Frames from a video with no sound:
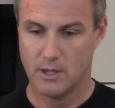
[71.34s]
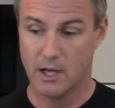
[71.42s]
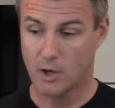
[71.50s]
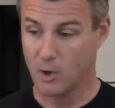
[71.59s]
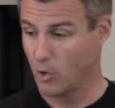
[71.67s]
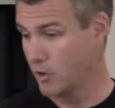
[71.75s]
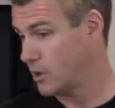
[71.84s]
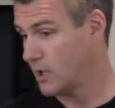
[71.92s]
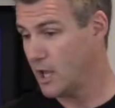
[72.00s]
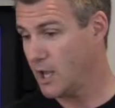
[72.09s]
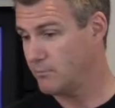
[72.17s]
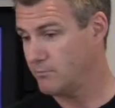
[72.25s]
At a 1/4
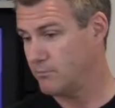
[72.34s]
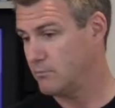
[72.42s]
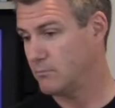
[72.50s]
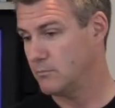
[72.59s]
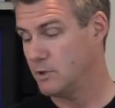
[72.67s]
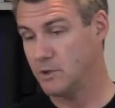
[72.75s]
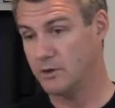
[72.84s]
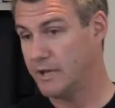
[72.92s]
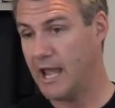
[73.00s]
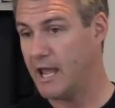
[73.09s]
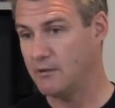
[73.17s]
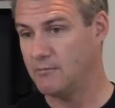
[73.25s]
cup, you're
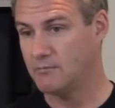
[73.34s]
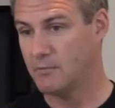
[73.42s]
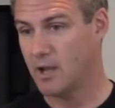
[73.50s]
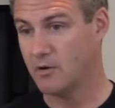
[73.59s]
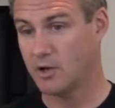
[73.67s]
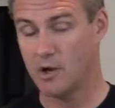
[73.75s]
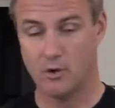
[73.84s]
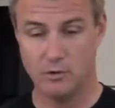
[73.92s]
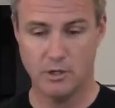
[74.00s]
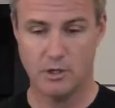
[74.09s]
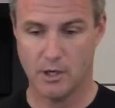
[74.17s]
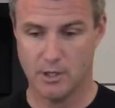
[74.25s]
dead. I don't care
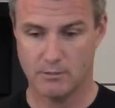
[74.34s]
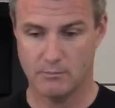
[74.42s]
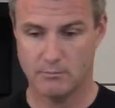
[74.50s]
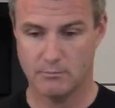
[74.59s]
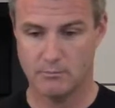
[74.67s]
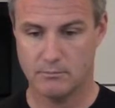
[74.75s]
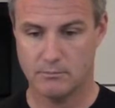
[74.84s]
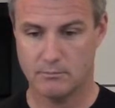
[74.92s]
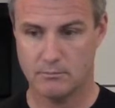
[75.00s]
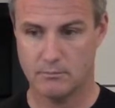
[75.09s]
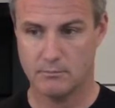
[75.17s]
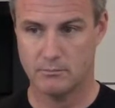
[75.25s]
who you are.
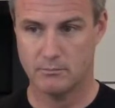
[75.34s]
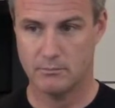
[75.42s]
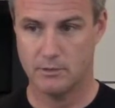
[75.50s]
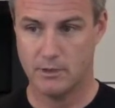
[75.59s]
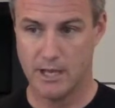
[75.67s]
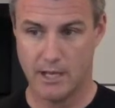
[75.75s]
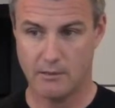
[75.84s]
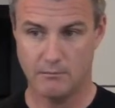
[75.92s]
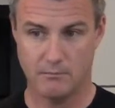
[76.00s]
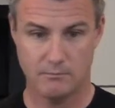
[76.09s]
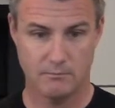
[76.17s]
You're dead.